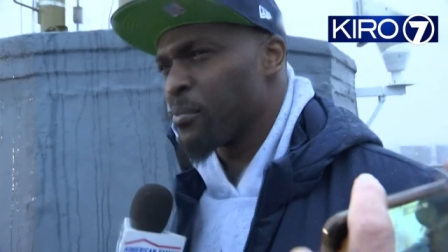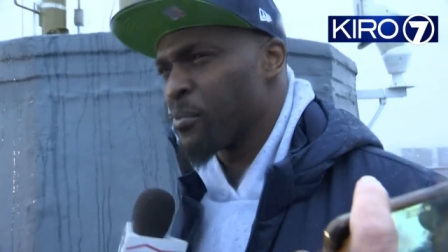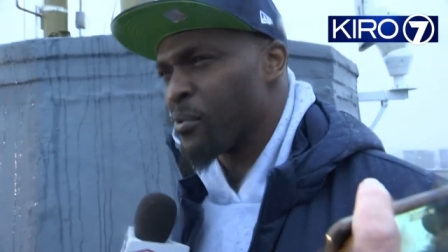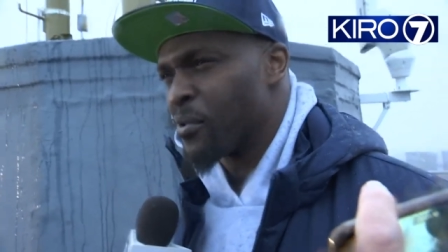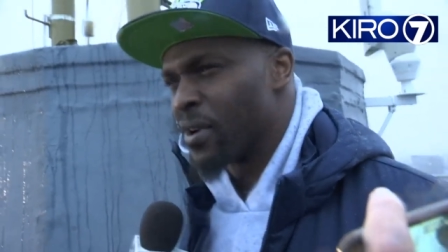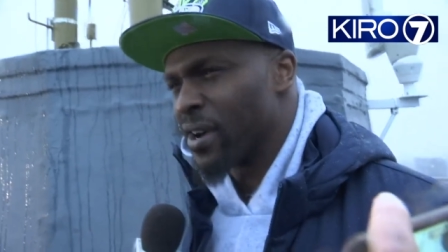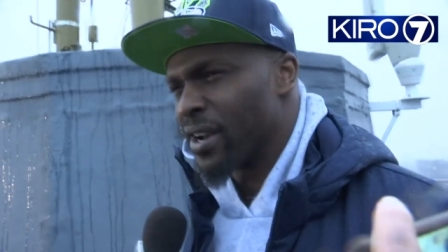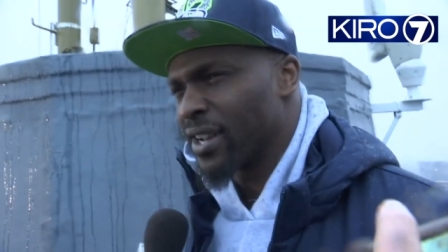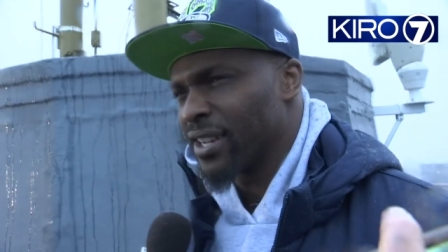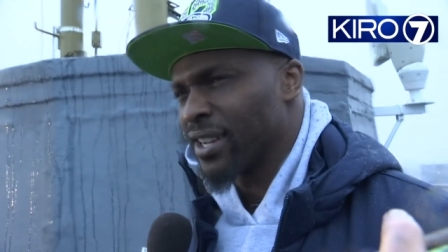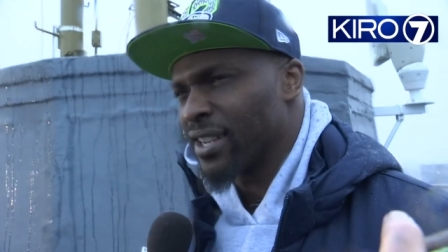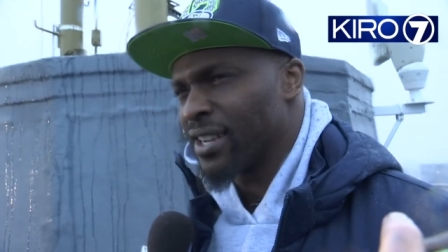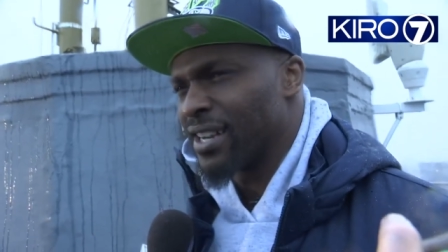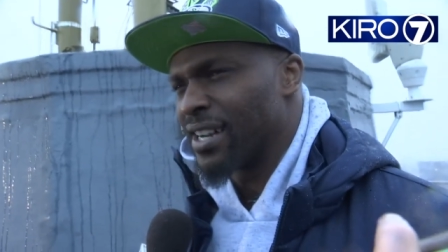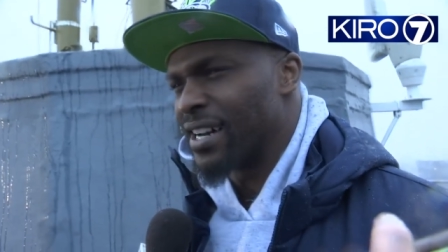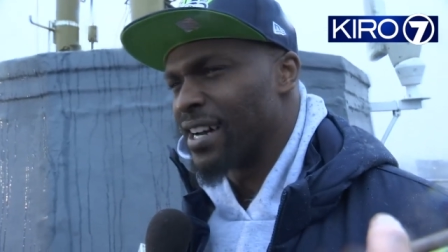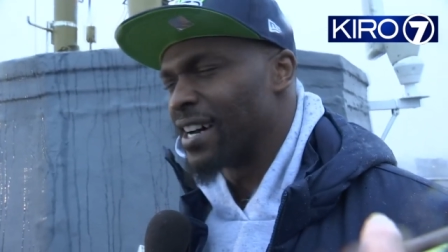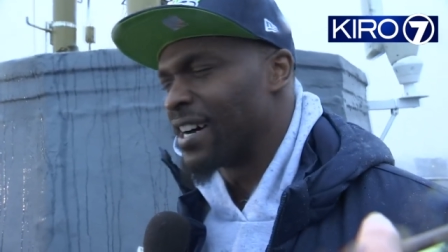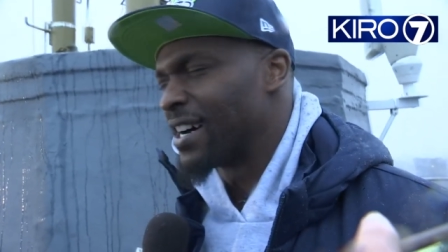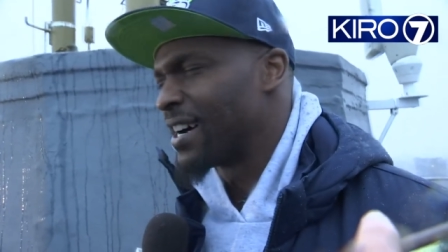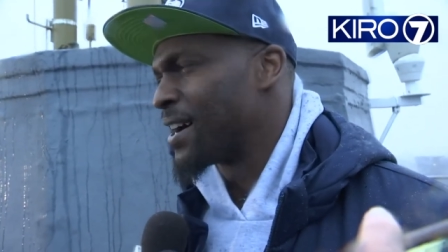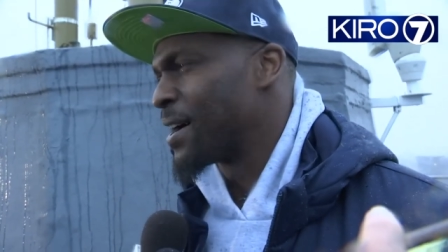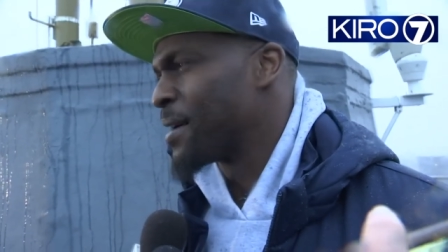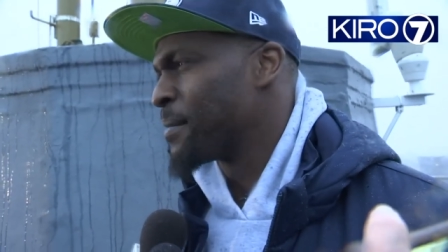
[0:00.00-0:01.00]
One,
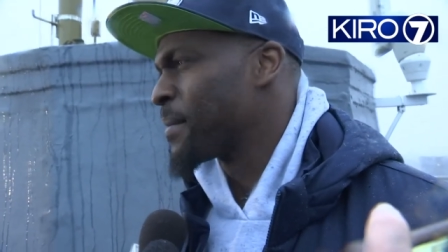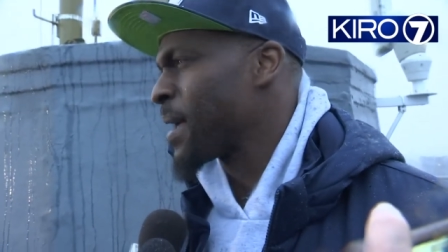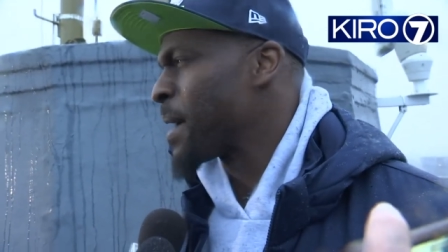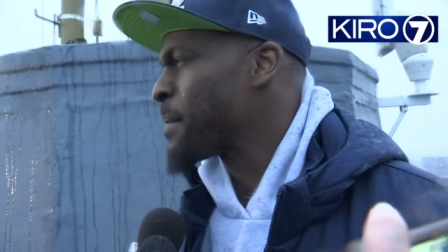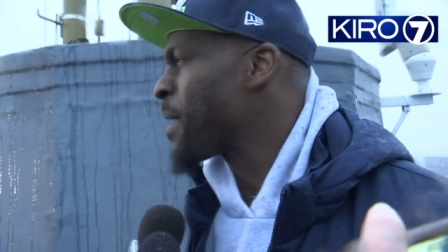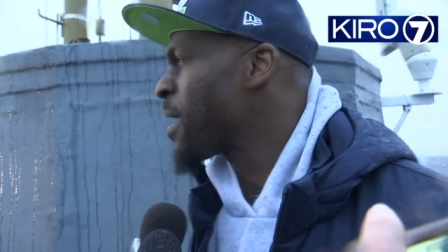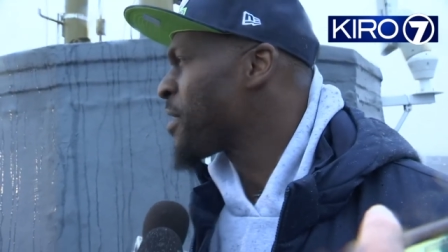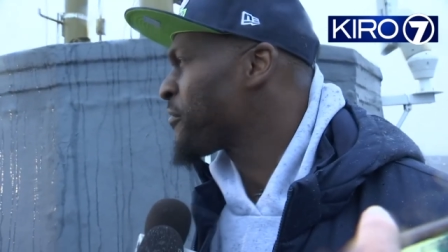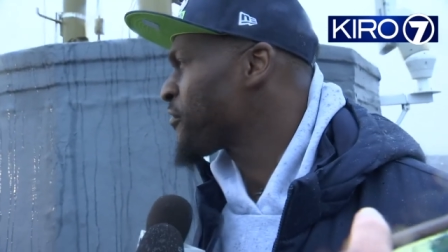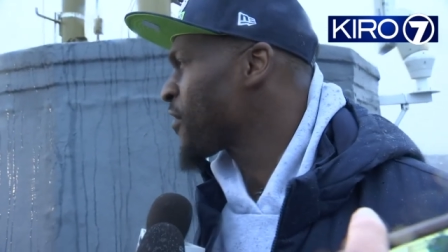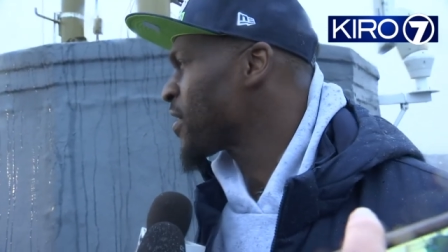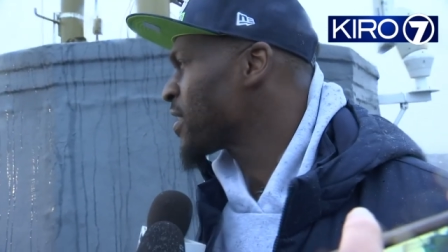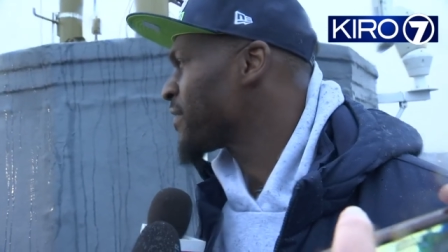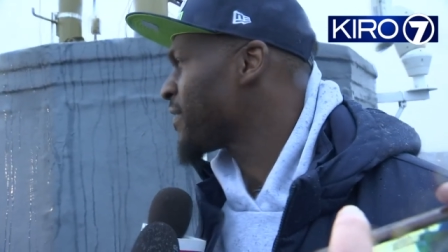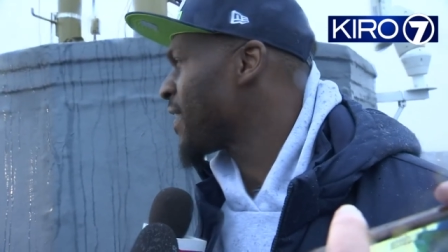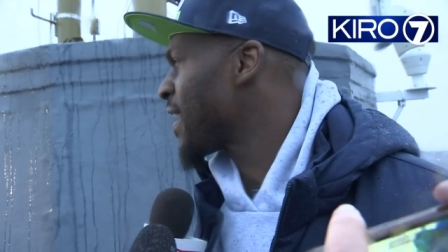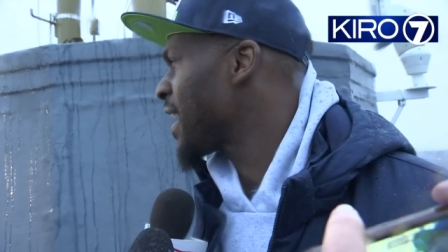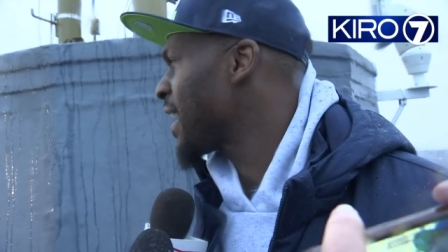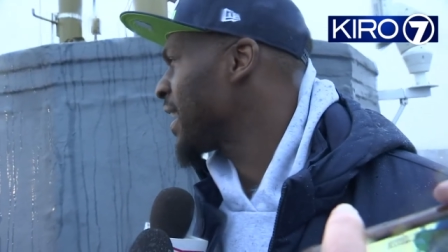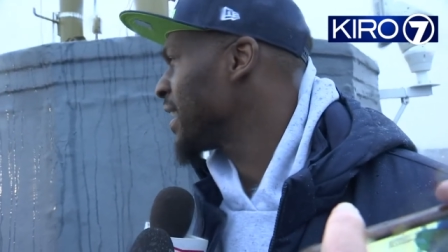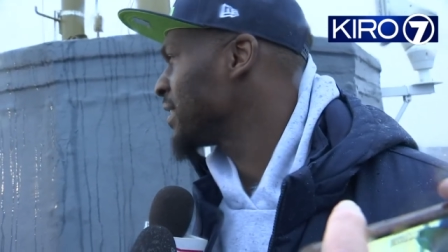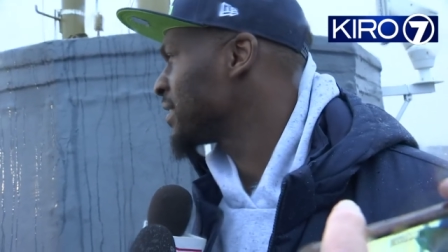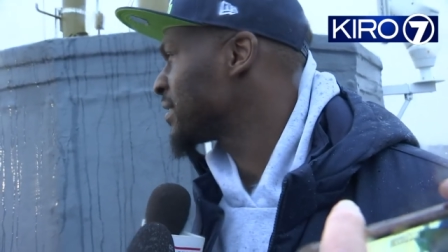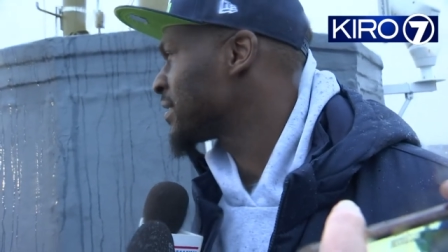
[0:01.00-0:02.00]
um, am I afraid of
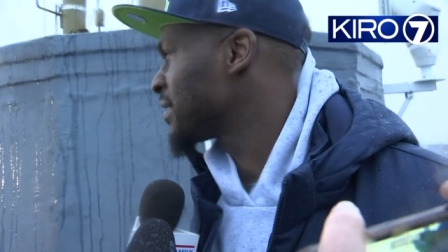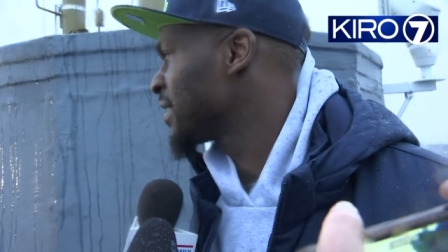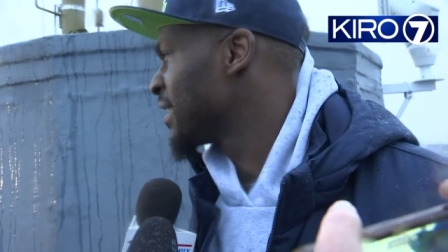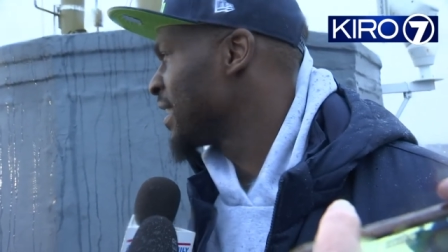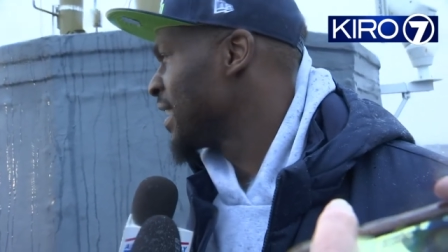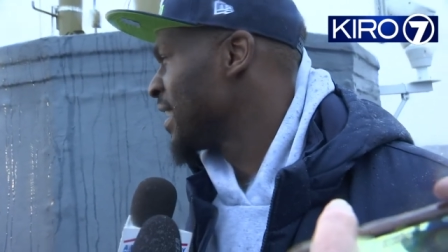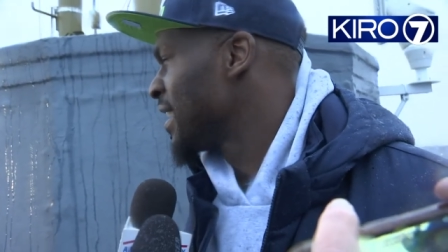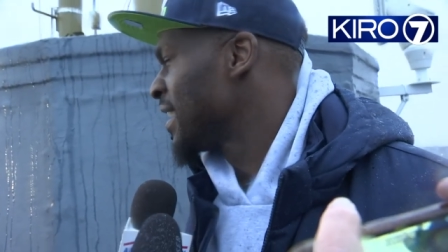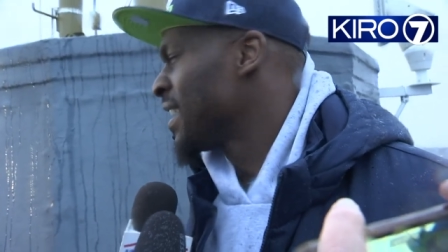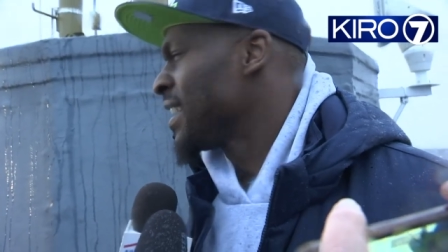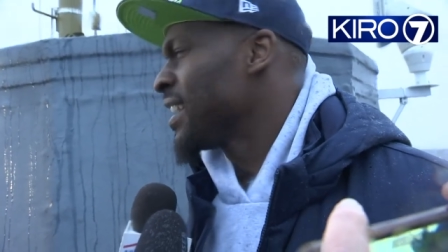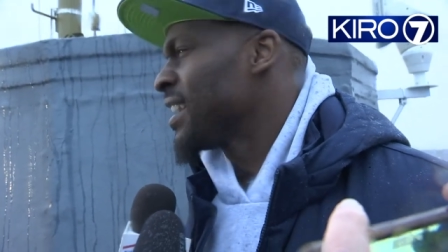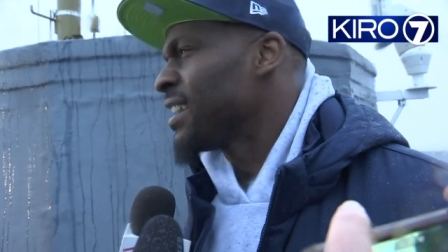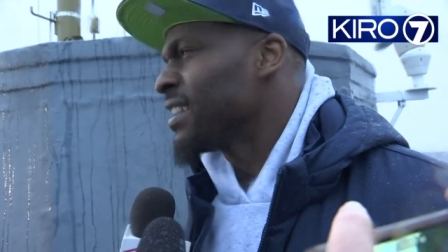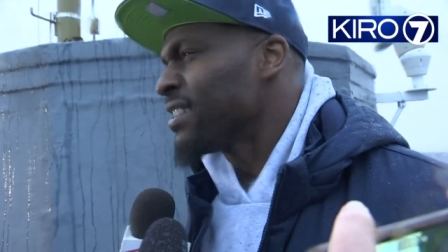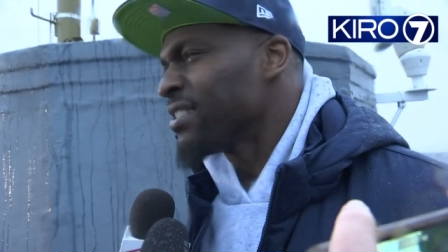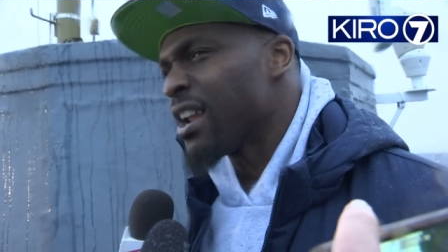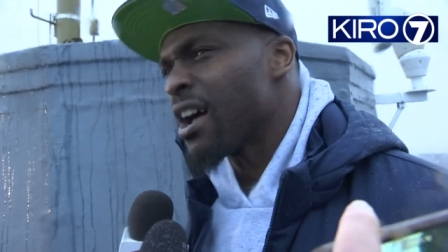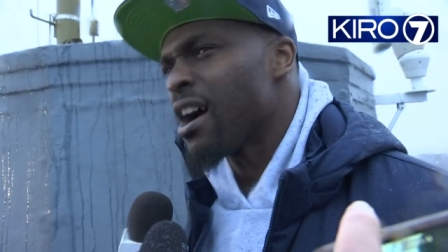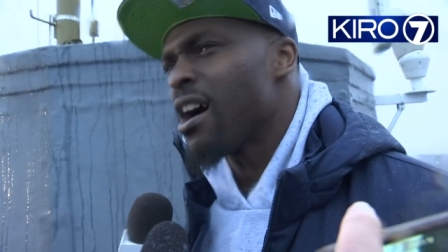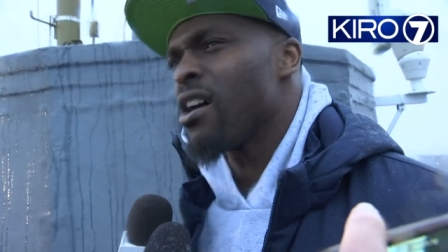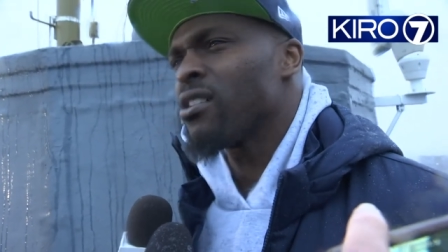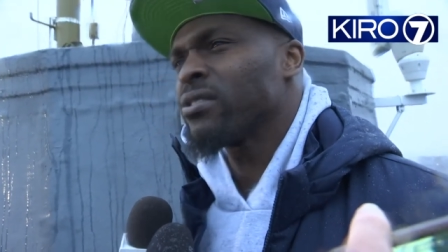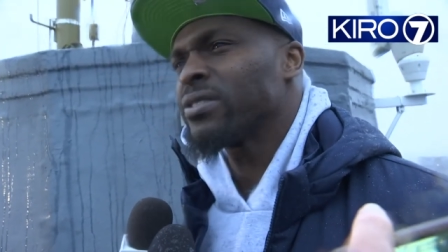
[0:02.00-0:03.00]
heights?
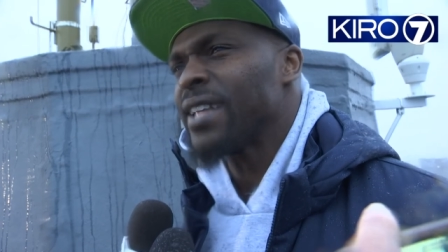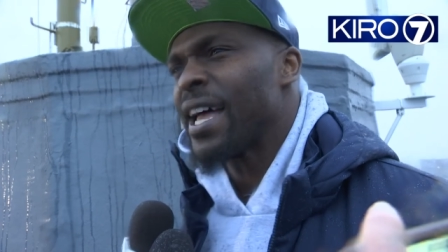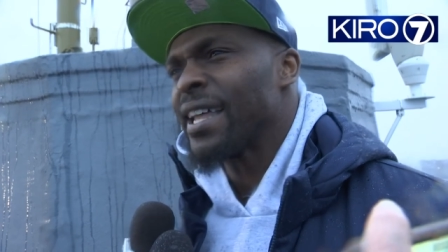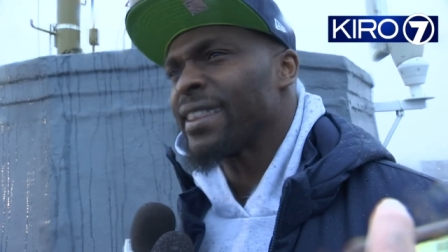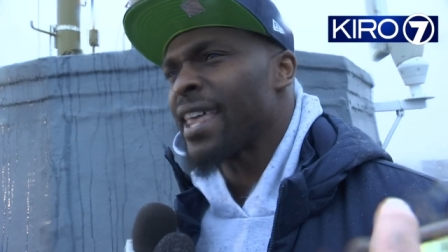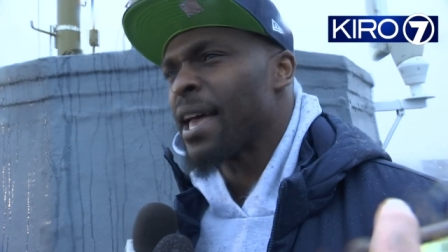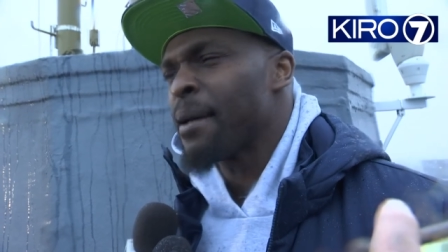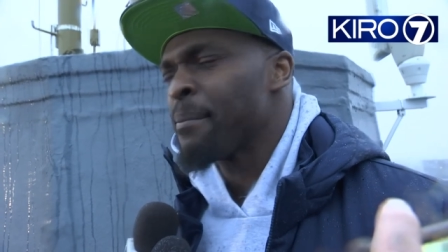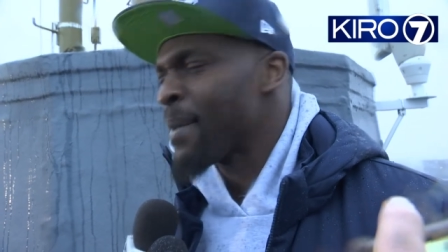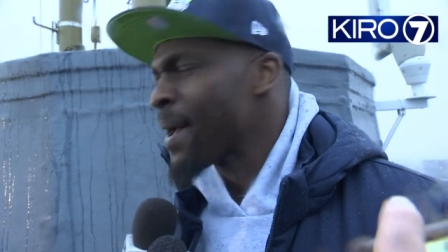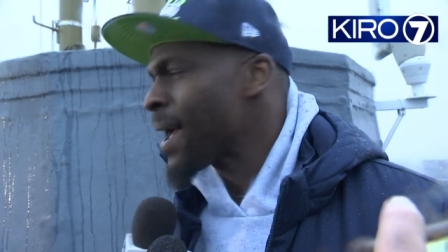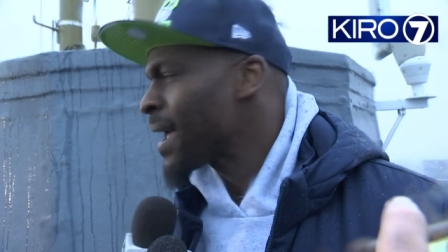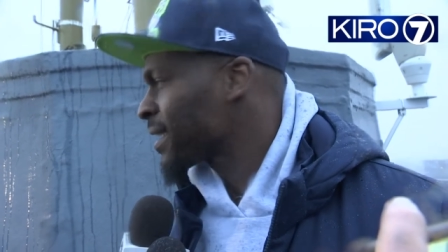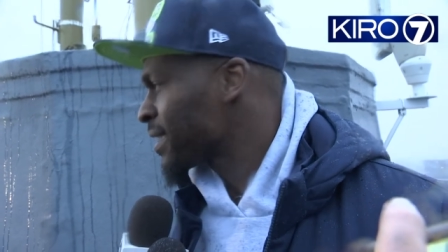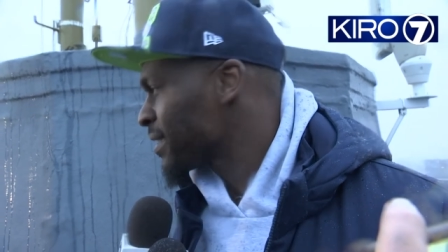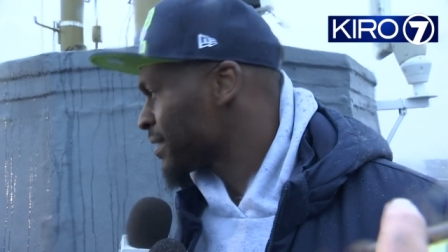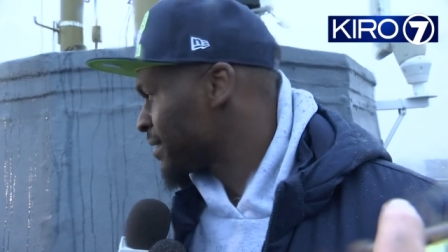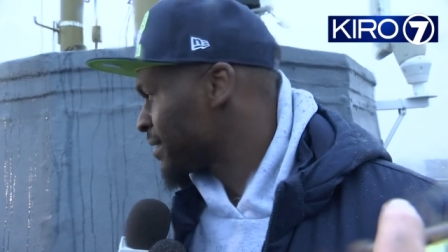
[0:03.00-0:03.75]
No, it's not that bad